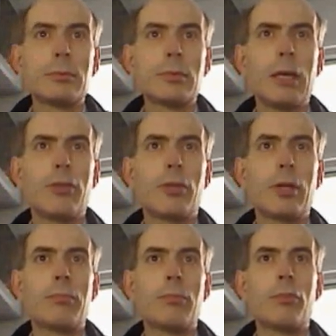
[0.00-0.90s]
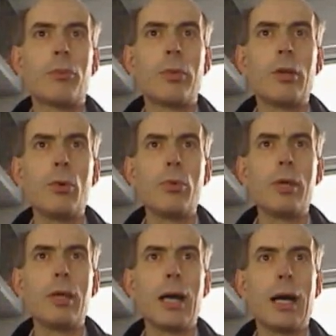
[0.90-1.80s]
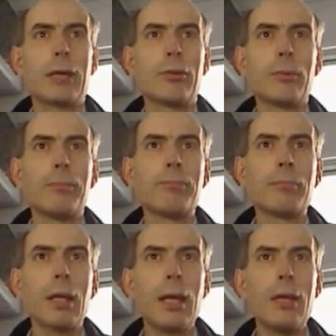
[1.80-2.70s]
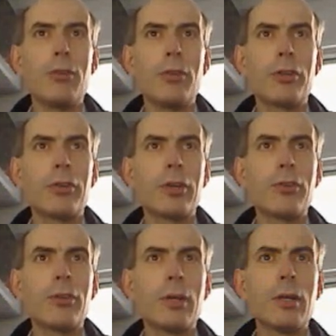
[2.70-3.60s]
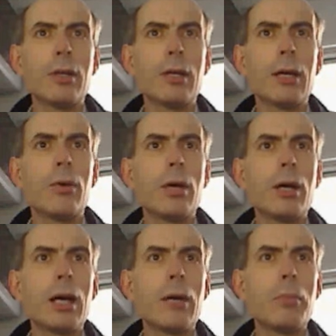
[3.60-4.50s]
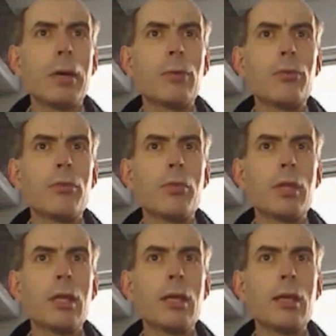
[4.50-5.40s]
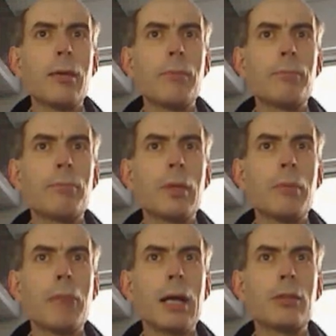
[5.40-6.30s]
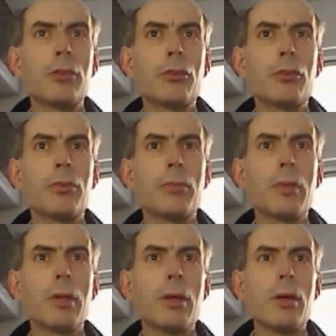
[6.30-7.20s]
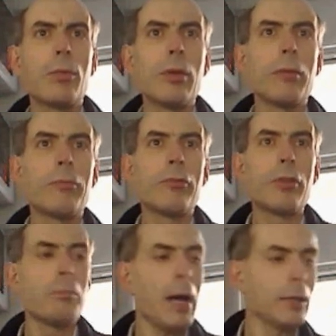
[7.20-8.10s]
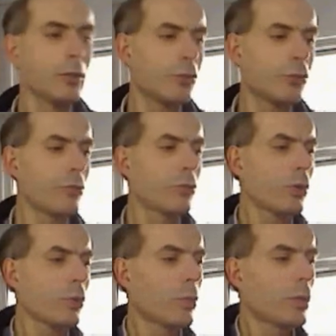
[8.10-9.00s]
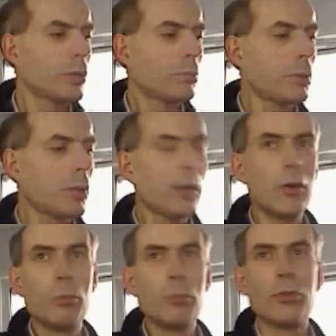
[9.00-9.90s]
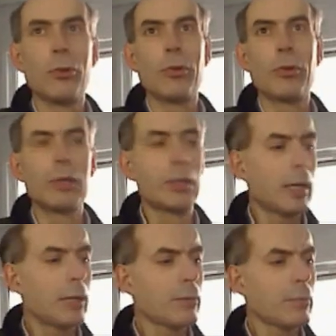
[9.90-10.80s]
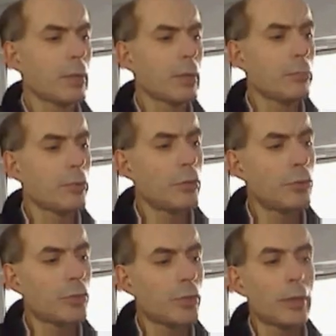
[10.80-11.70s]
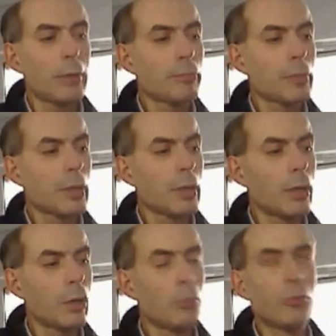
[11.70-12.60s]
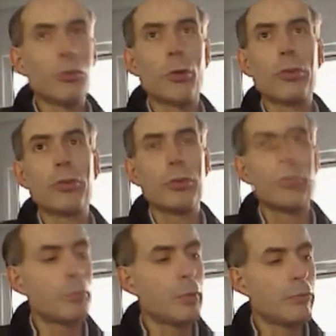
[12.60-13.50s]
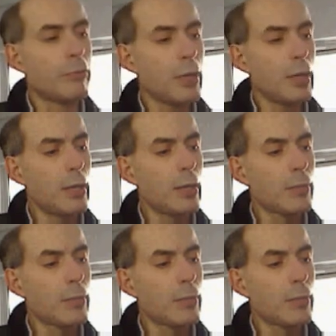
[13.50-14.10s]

80. So we know the angle, 80 degrees. Now, how about the magnitude? Well, for the magnitude, we can apply Ohm's law again, but this time Ohm's law is going to be V